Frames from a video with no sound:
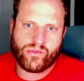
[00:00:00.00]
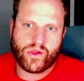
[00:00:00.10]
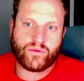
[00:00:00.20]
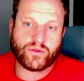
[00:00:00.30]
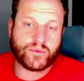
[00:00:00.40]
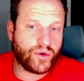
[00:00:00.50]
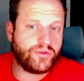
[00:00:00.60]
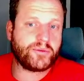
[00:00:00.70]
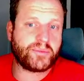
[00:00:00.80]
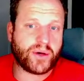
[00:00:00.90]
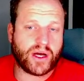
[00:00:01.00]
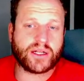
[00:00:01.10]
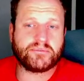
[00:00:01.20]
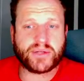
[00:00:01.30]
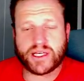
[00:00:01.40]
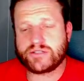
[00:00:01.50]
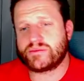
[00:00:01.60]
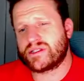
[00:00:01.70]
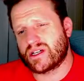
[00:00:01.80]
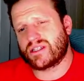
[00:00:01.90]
Remove the pawn and placements on the